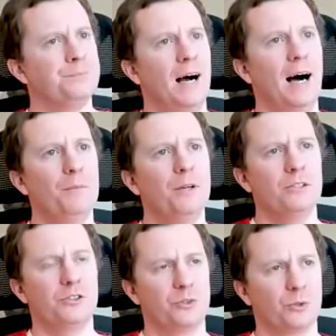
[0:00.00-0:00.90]
I'm not
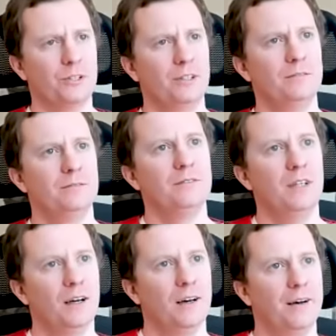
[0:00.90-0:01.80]
sure.
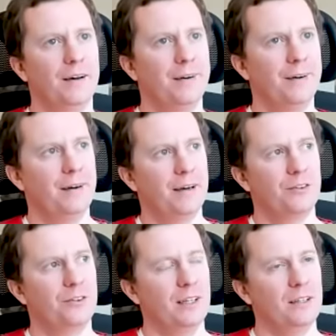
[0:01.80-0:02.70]
Uh, I
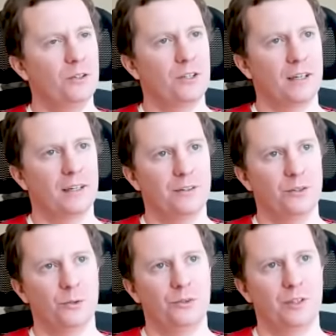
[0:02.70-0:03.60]
think you can
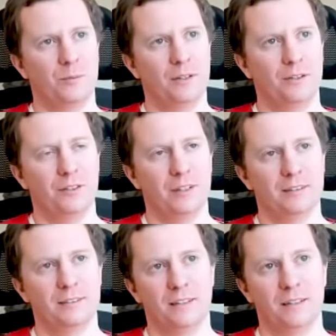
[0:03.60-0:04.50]
do similar things
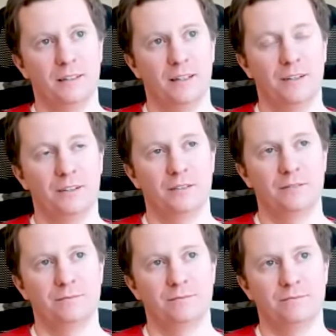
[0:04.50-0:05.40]
in, in other.
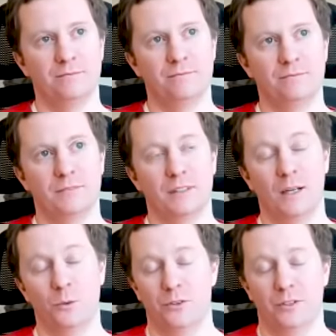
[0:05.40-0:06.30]
I
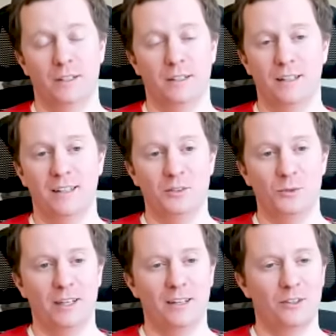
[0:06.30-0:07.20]
would think it's a
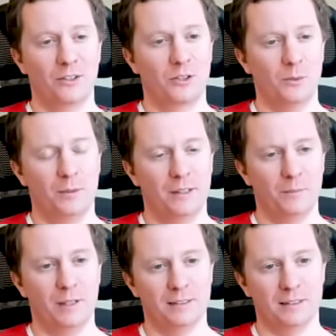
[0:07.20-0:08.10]
regular company
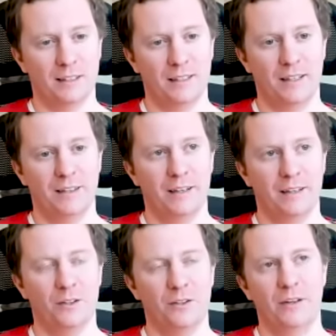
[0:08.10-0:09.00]
basically, and, and
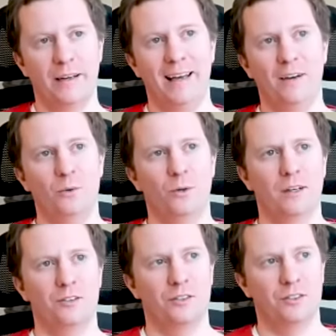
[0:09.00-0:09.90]
everyone
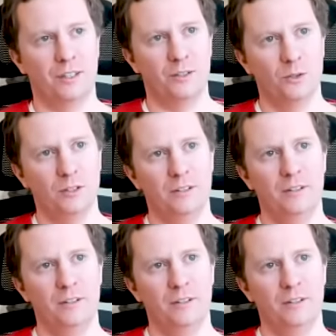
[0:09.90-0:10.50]
is a shareholder.